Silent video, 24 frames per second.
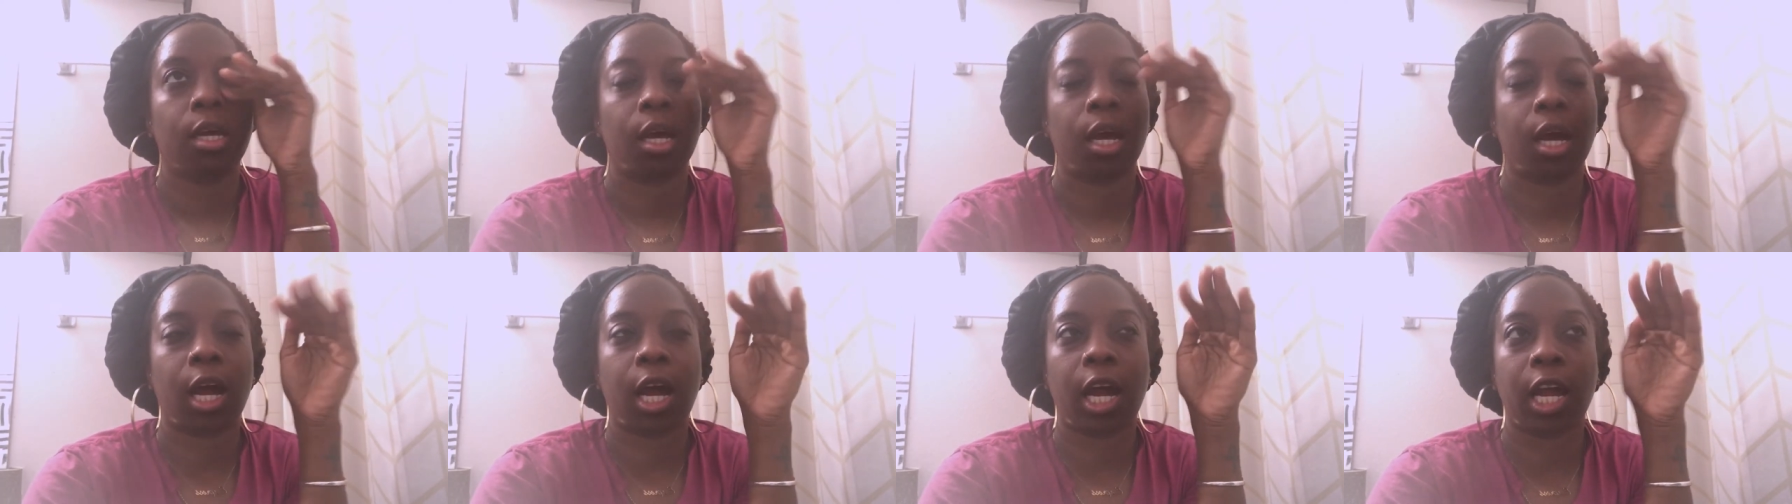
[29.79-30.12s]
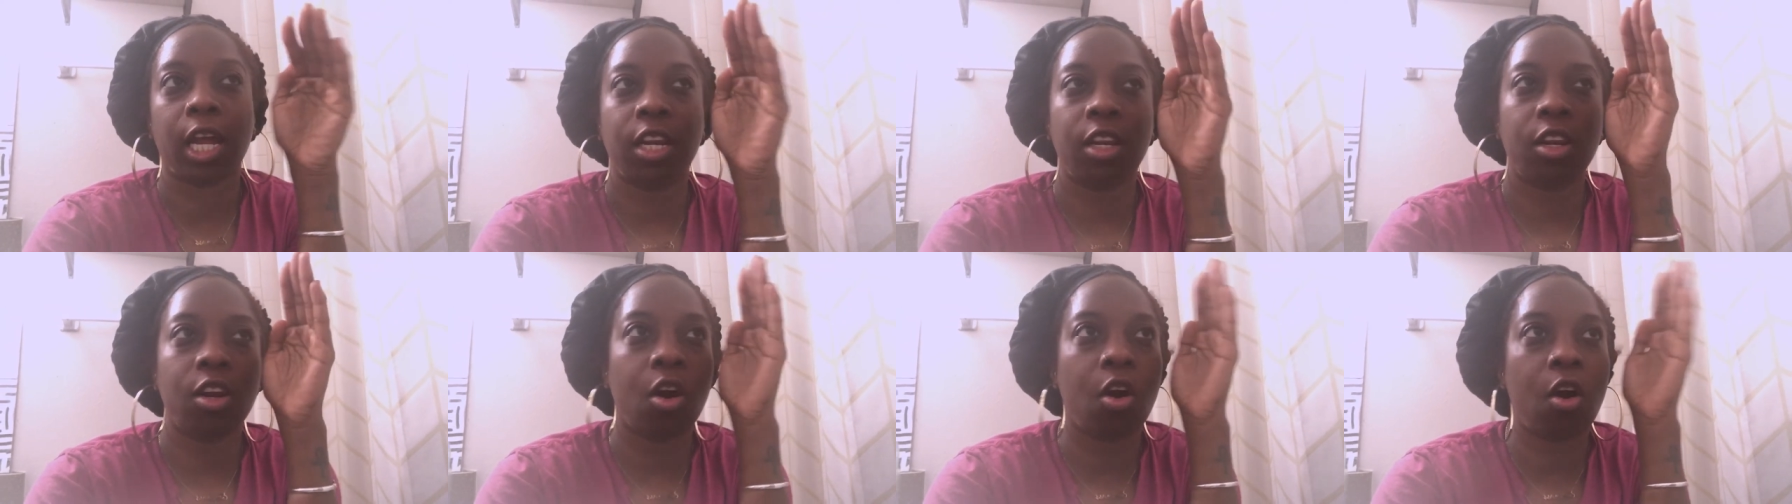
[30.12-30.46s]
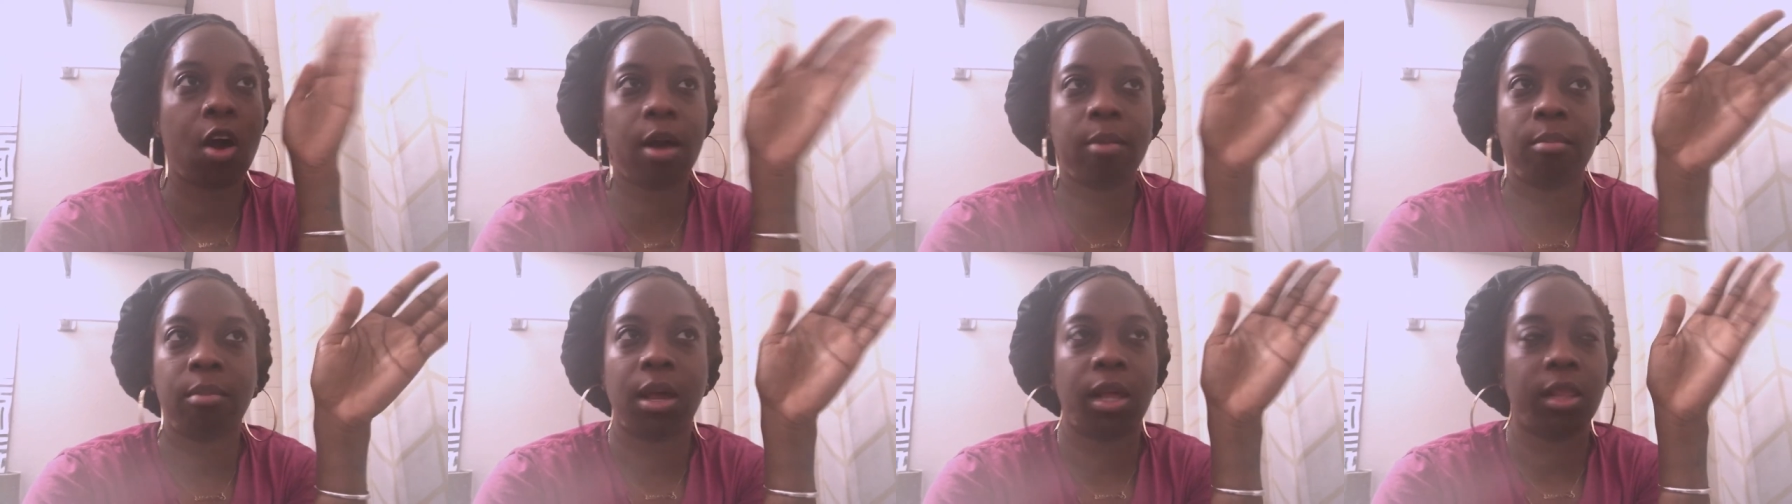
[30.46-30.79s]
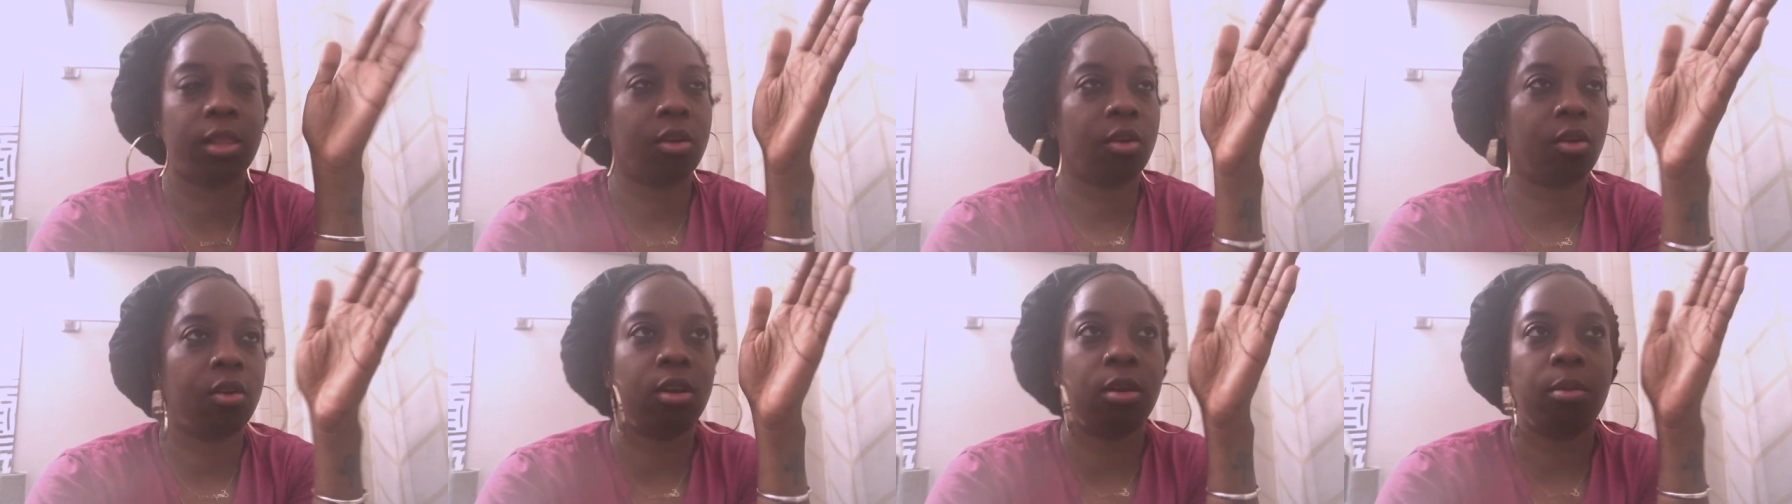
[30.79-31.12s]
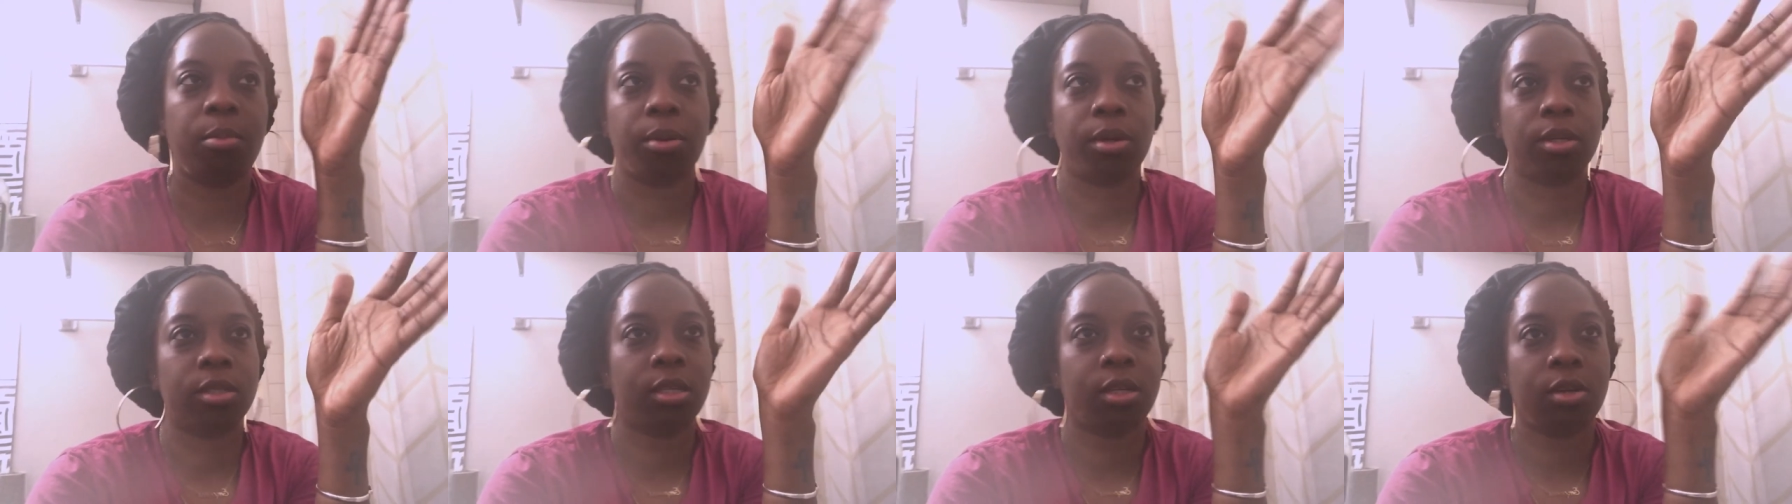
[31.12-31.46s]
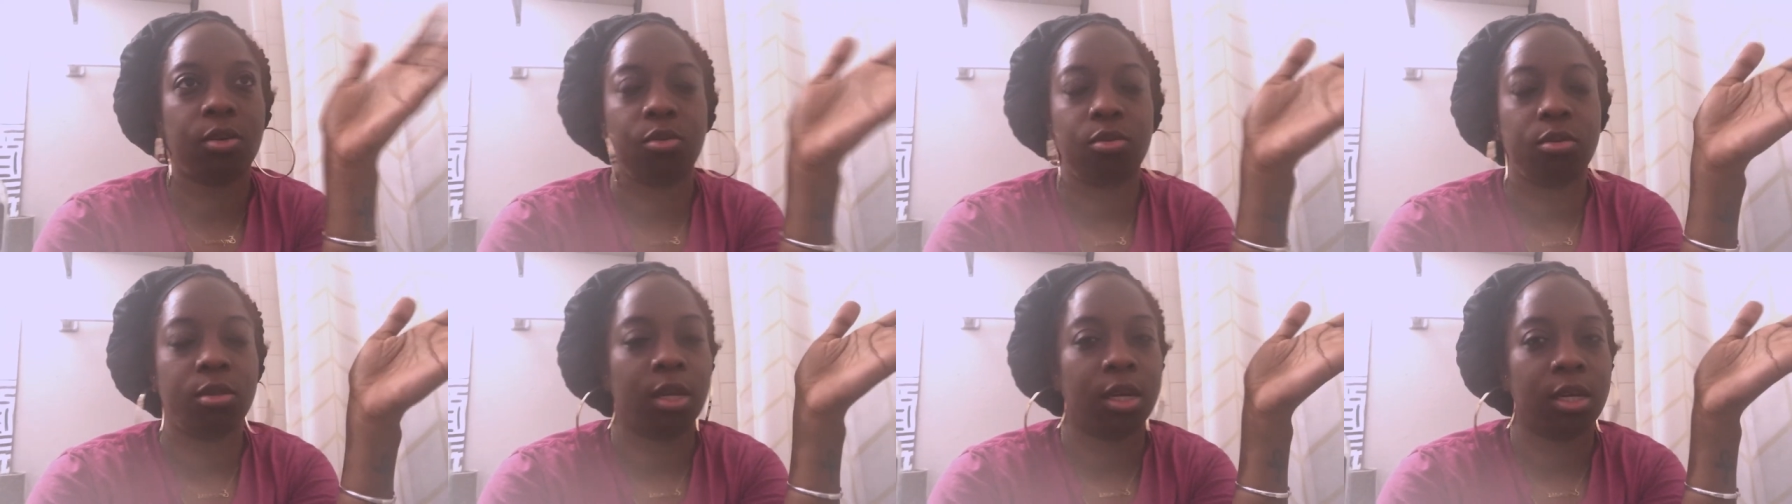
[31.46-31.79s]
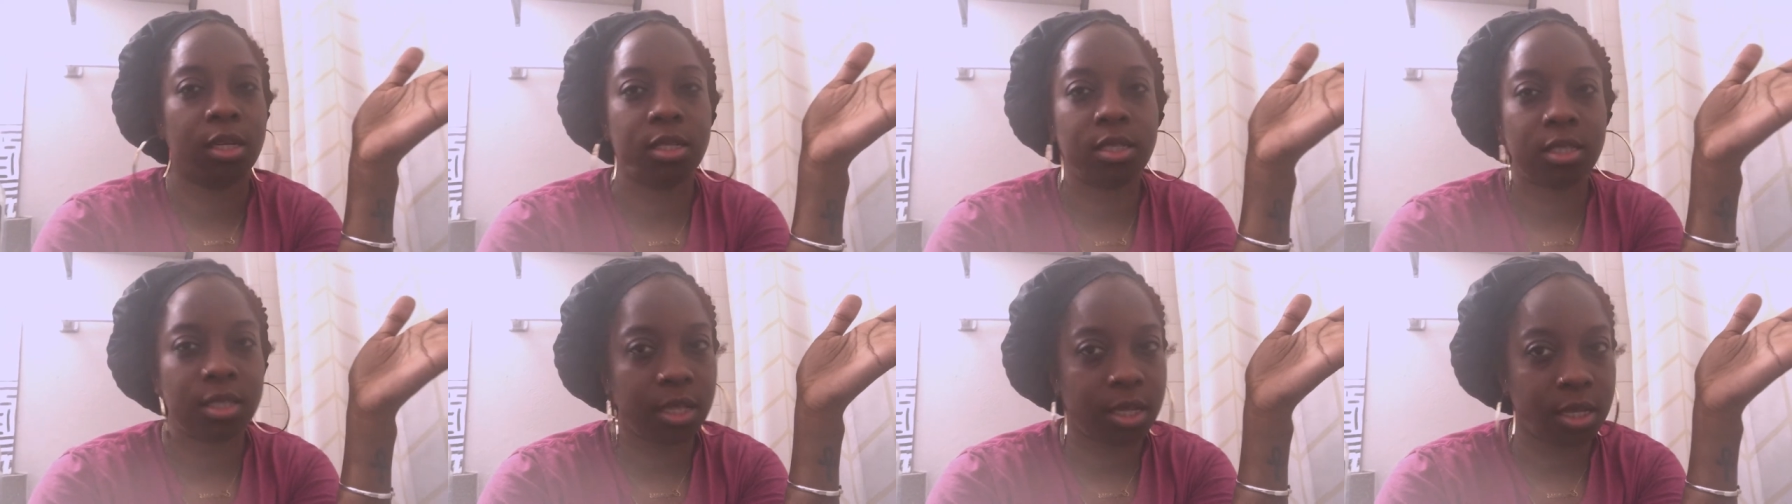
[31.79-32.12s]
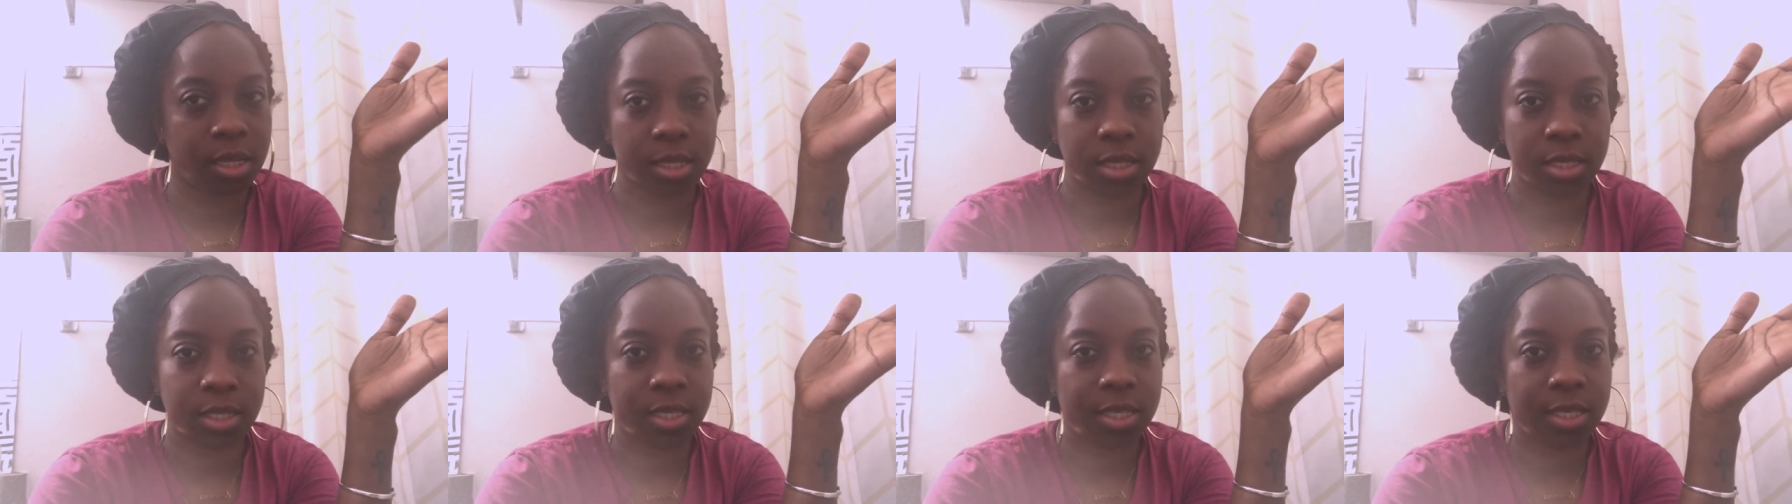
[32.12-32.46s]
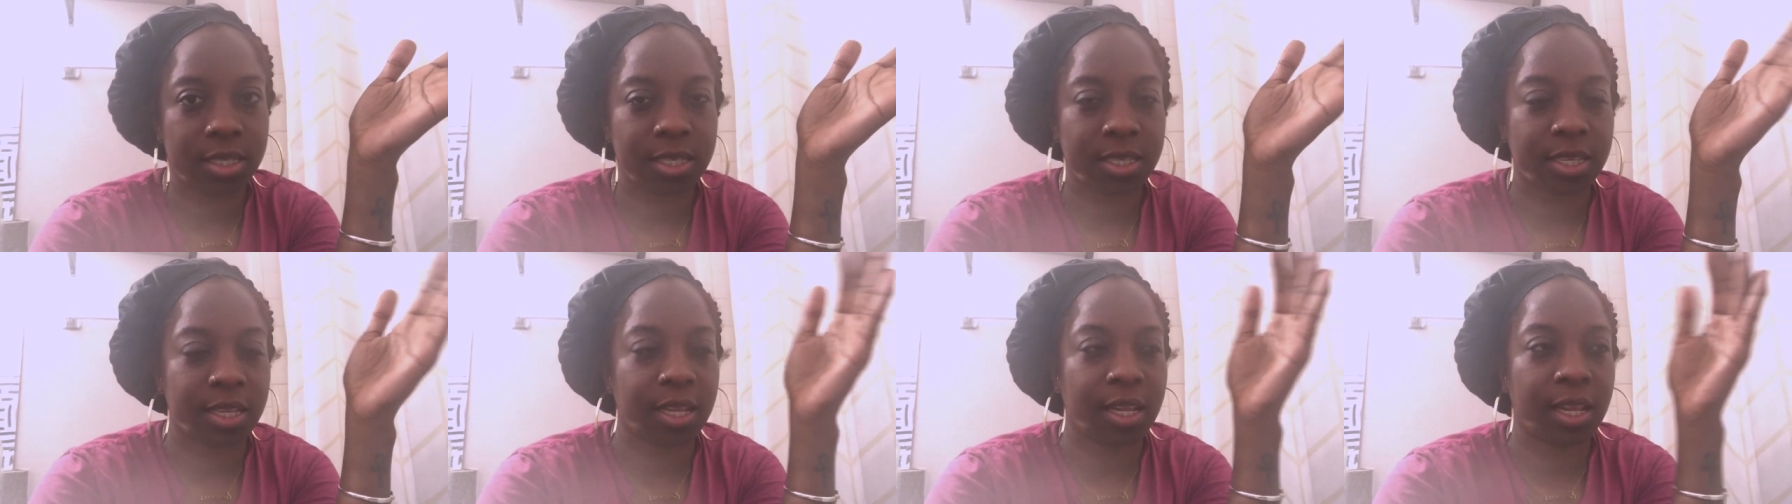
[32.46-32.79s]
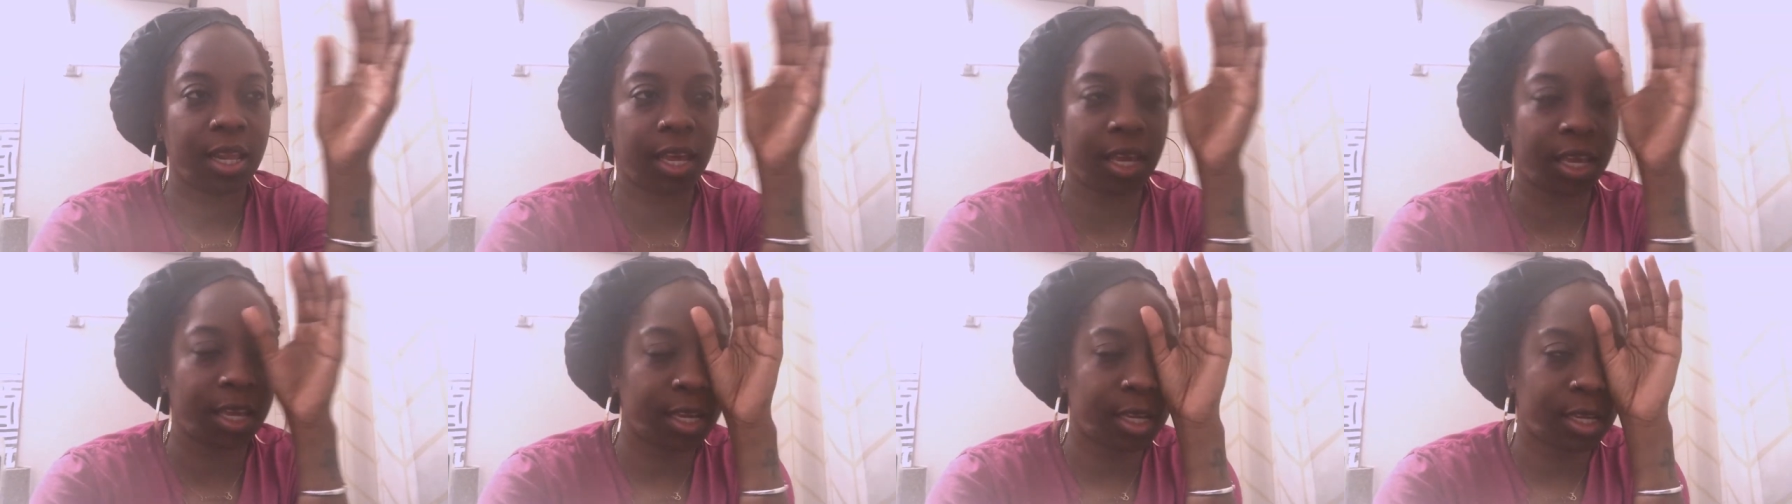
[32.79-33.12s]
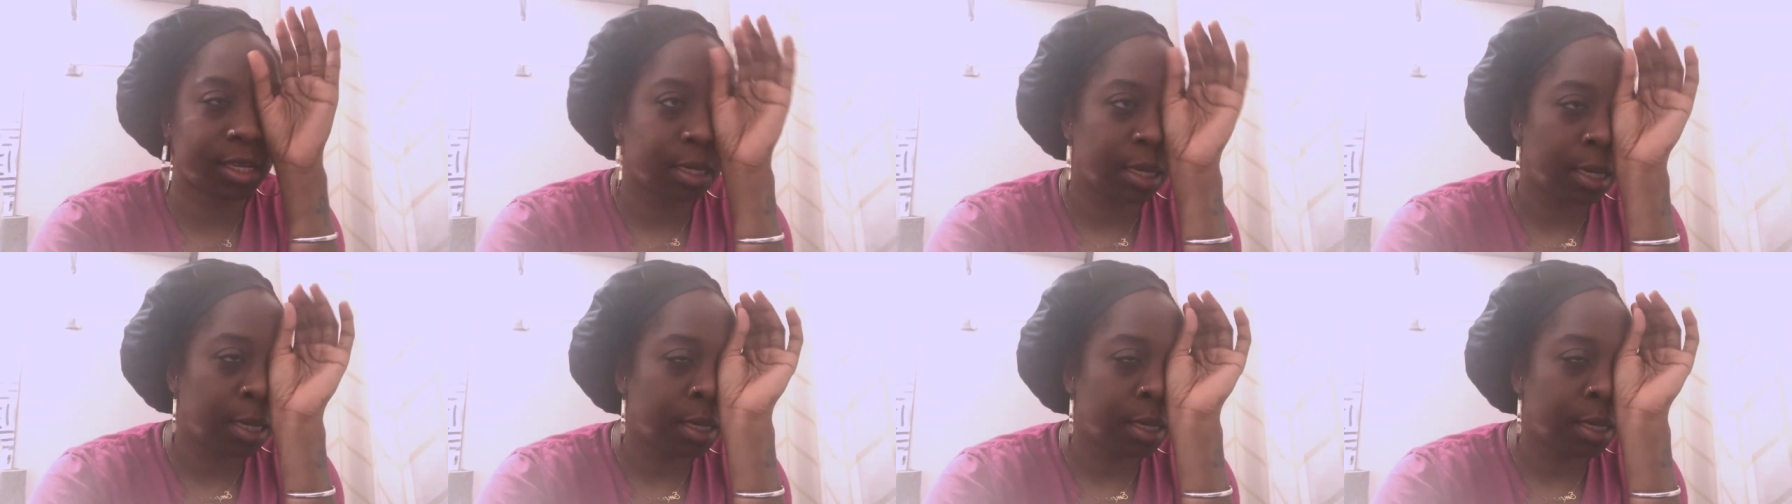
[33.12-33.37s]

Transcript: I know I'm not the only person who does this. Like,